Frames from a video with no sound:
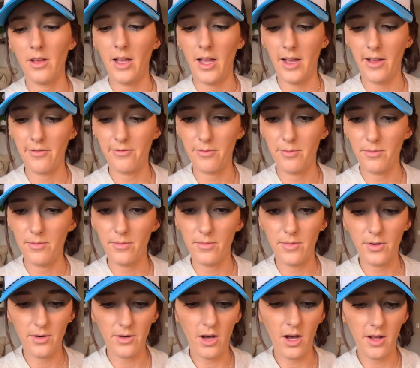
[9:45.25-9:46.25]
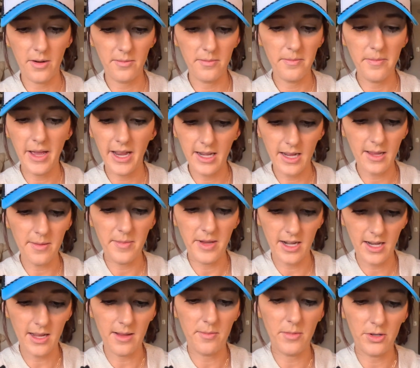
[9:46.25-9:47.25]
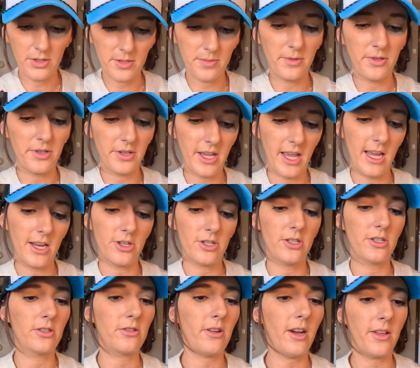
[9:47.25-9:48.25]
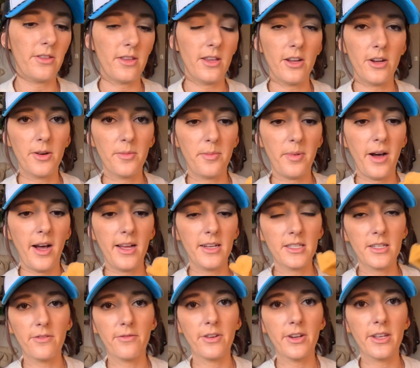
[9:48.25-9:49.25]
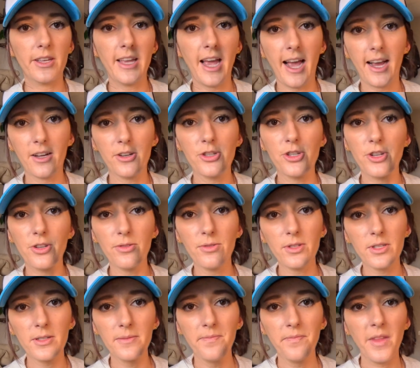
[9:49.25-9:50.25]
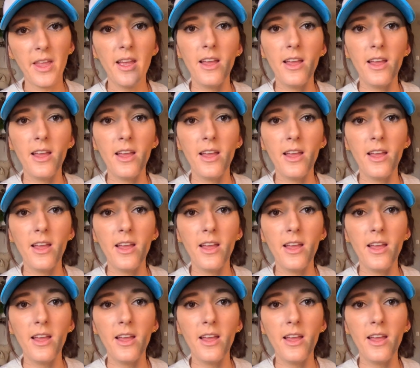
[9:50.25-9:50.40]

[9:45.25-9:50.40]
have on many multiple occasions throughout the year bought different yak chews.